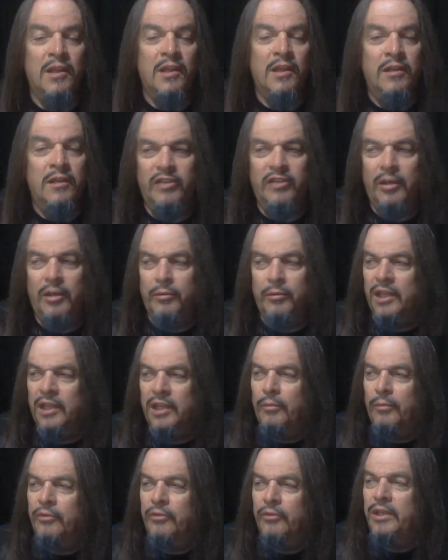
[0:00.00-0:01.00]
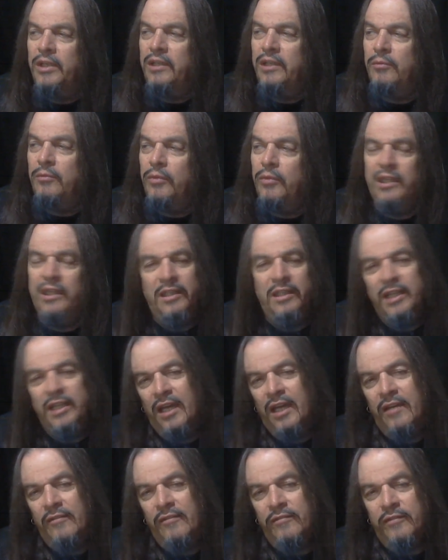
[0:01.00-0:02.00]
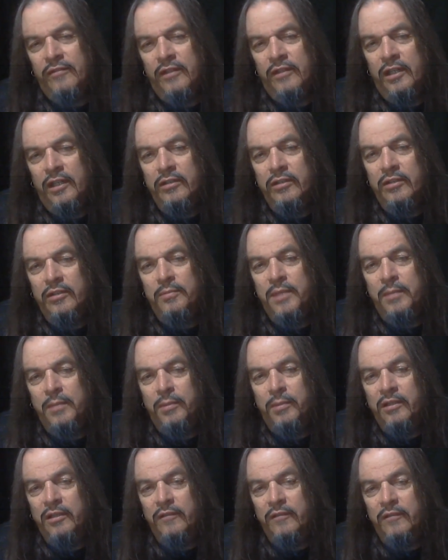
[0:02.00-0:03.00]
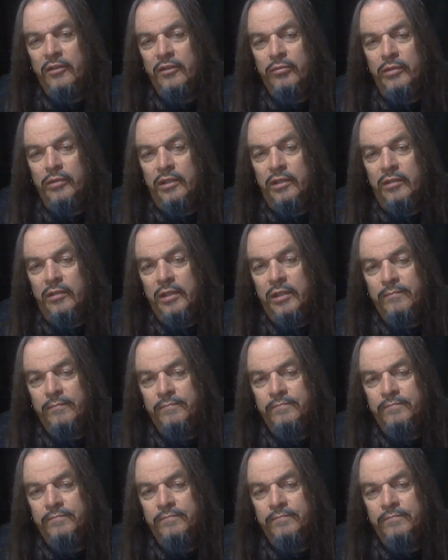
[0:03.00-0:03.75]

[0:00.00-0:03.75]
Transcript: Because that was, we didn't have 100 people at the first one, did we?